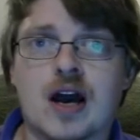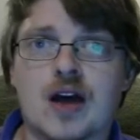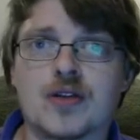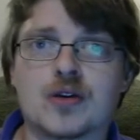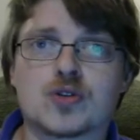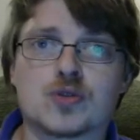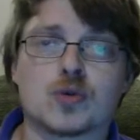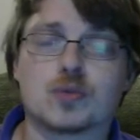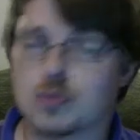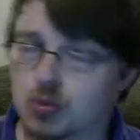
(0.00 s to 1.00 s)
Those are all
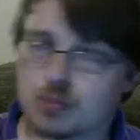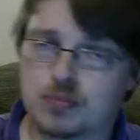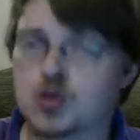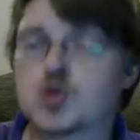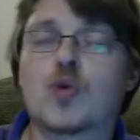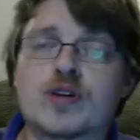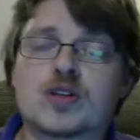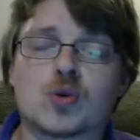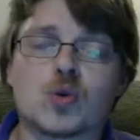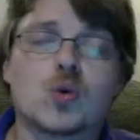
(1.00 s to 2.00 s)
stories
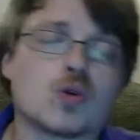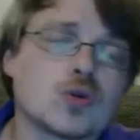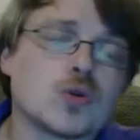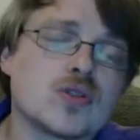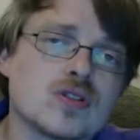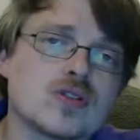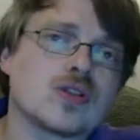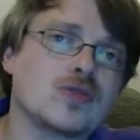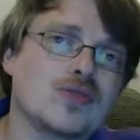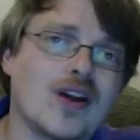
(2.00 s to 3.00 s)
or authors
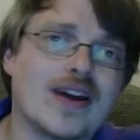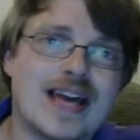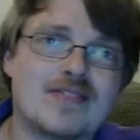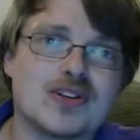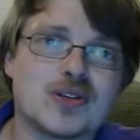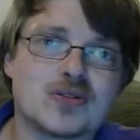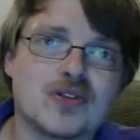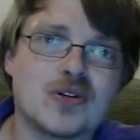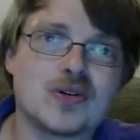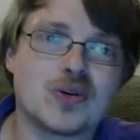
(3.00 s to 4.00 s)
who rely heavily on
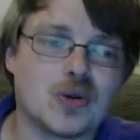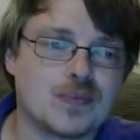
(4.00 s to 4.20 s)
folklore.